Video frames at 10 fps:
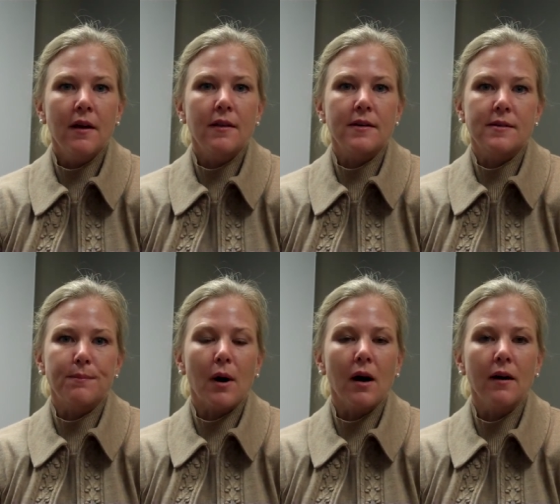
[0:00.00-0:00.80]
that is in
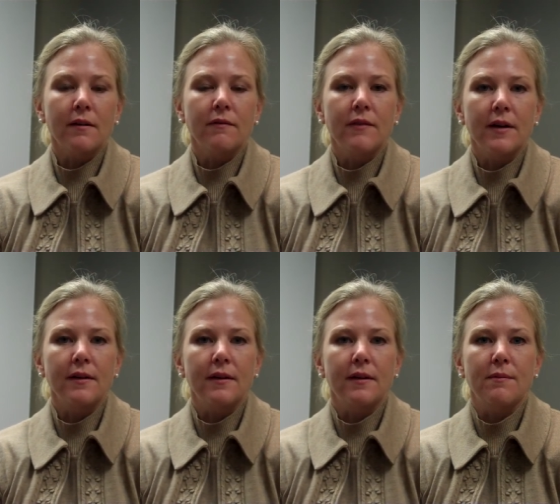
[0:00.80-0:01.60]
part
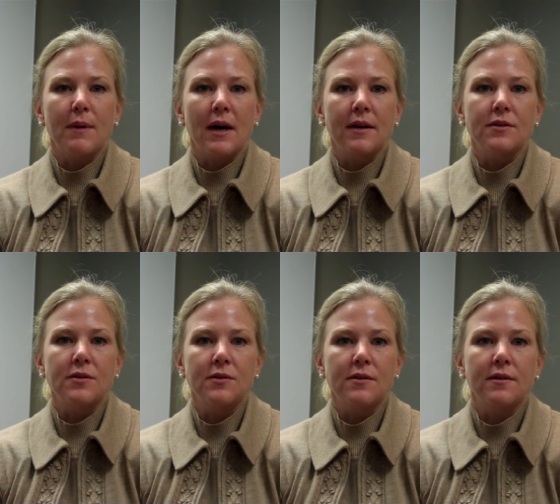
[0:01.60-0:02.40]
funded by
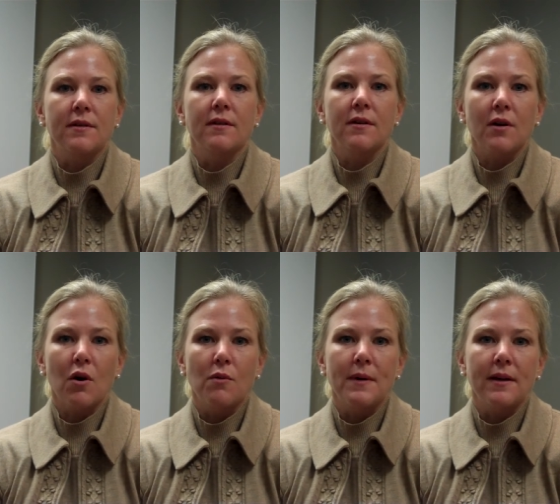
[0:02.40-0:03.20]
Susan
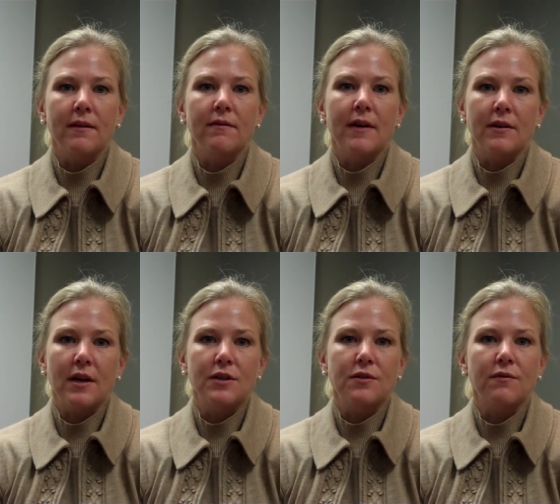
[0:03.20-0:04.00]
Komen
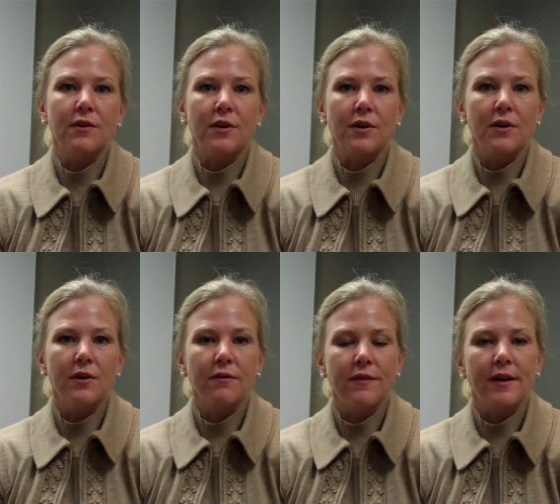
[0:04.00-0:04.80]
Foundation for the Cure
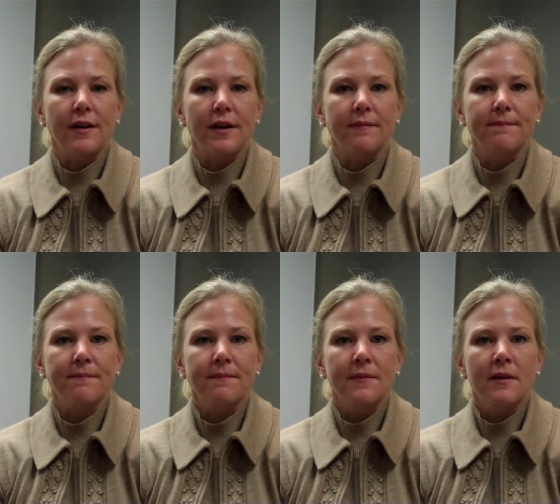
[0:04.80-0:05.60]
funding.
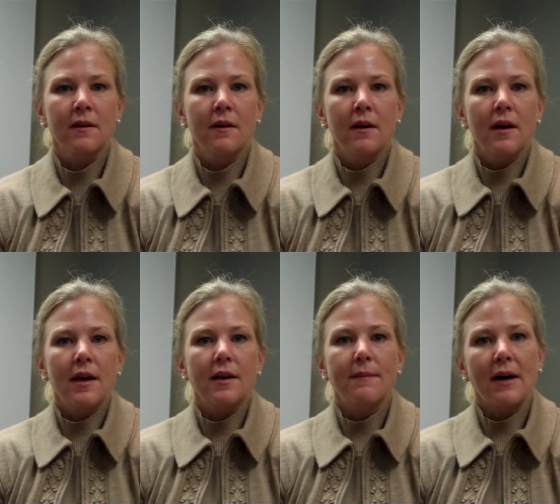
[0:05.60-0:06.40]

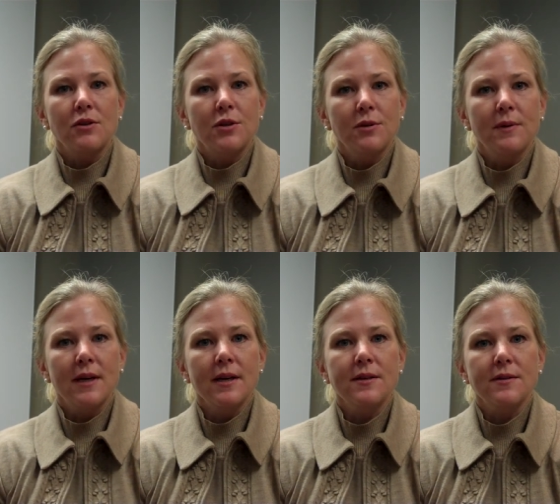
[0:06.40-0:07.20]
In about 2
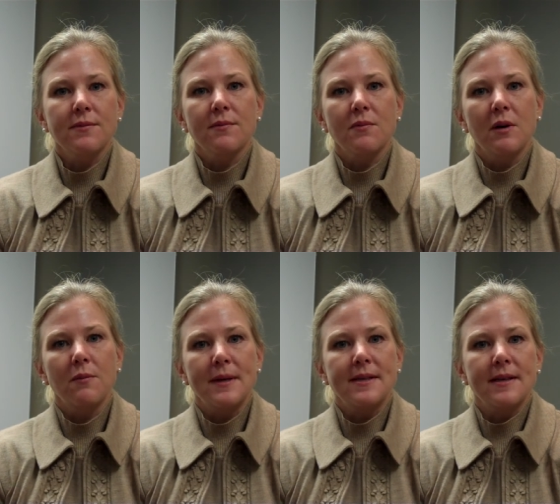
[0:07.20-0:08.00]
weeks, we'll
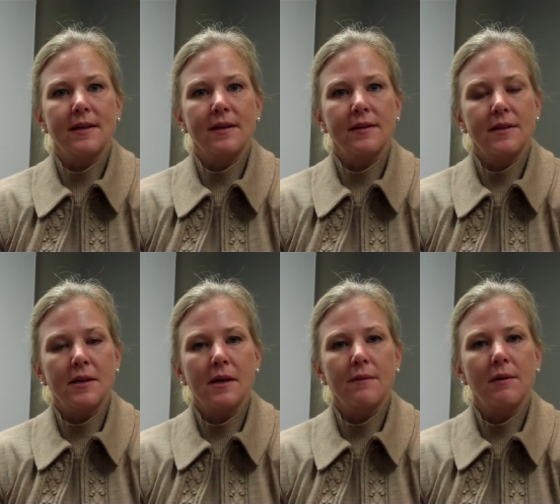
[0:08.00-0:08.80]
be sending a
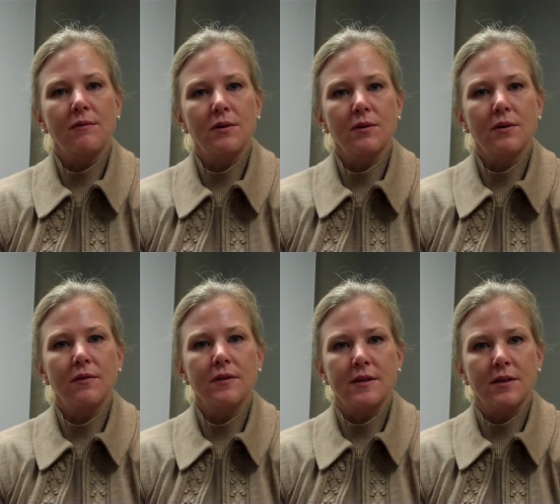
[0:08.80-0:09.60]
team of Duke
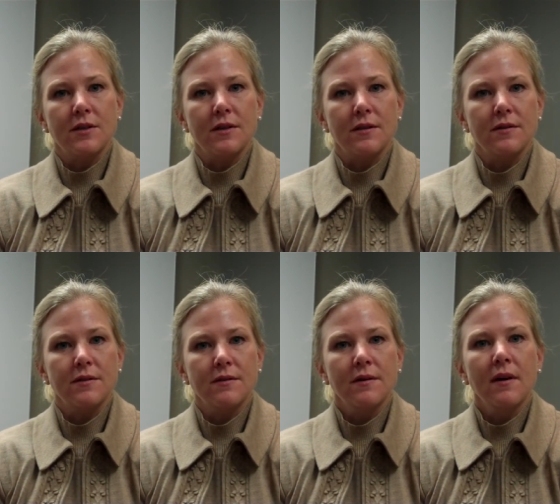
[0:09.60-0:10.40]
physicians